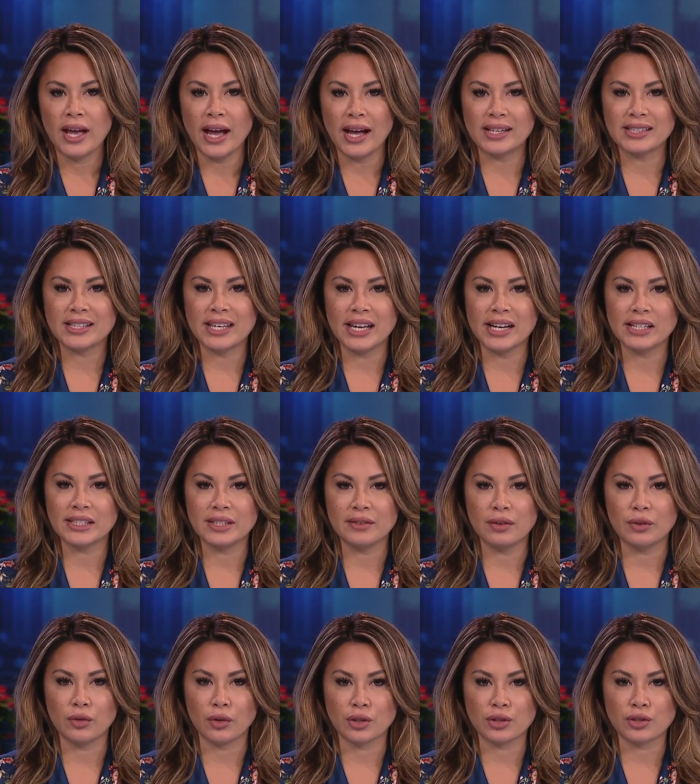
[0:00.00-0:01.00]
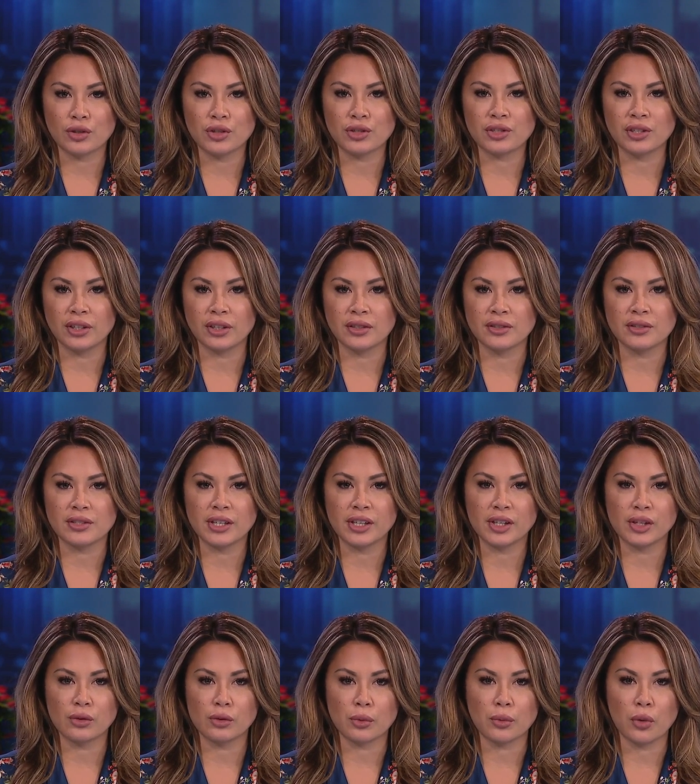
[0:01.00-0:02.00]
As KITV 4's Kristen
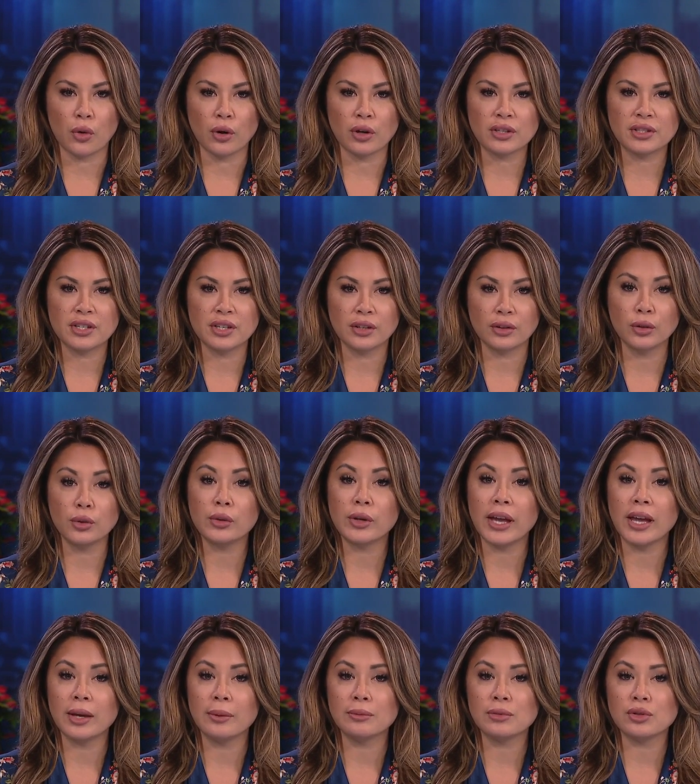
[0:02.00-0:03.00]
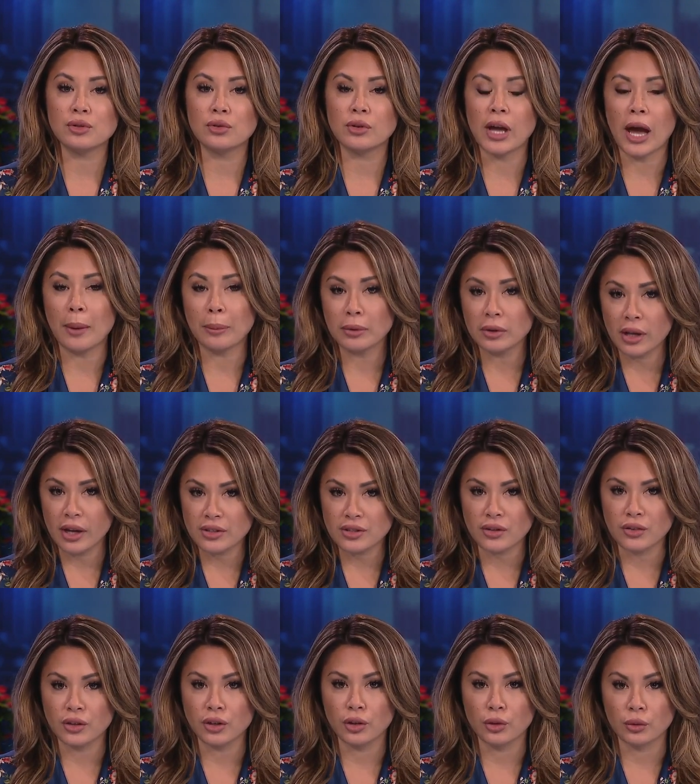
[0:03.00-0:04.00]
Consillio reports, Luke aims to capitalize
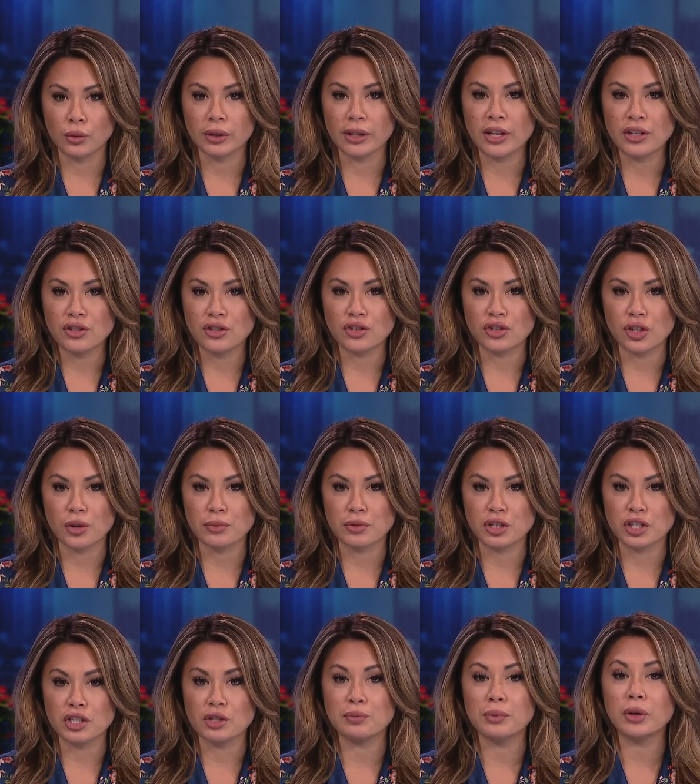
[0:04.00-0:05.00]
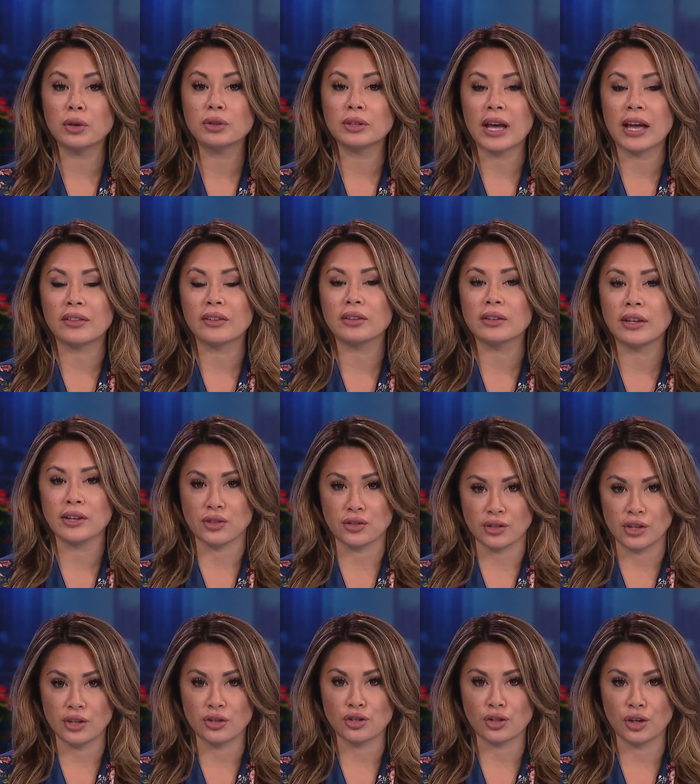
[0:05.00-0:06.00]
on the good relationship she's built at the
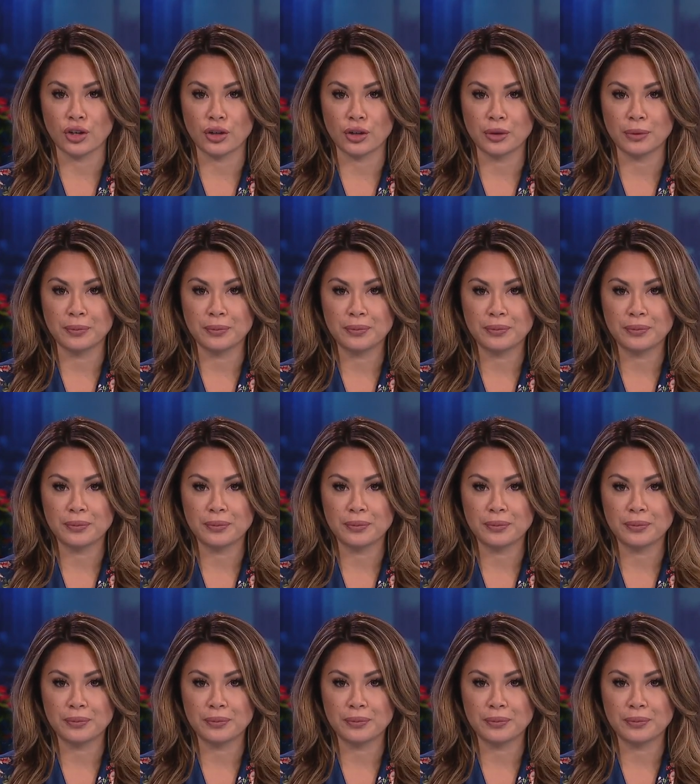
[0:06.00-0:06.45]
legislature.